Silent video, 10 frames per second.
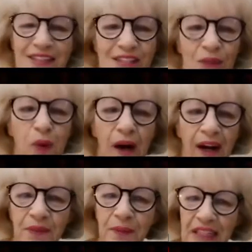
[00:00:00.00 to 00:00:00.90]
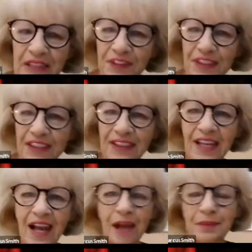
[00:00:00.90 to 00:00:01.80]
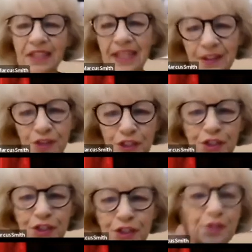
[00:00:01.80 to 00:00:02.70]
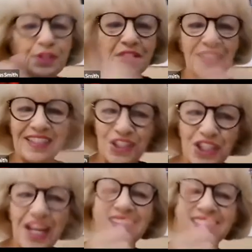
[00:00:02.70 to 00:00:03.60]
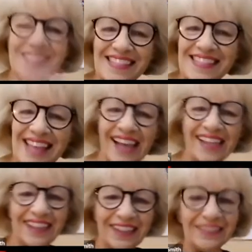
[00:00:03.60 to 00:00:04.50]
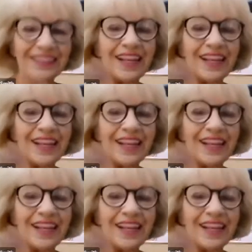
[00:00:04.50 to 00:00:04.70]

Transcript: is Suwon Weaver. I'm going to introduce her in just a second.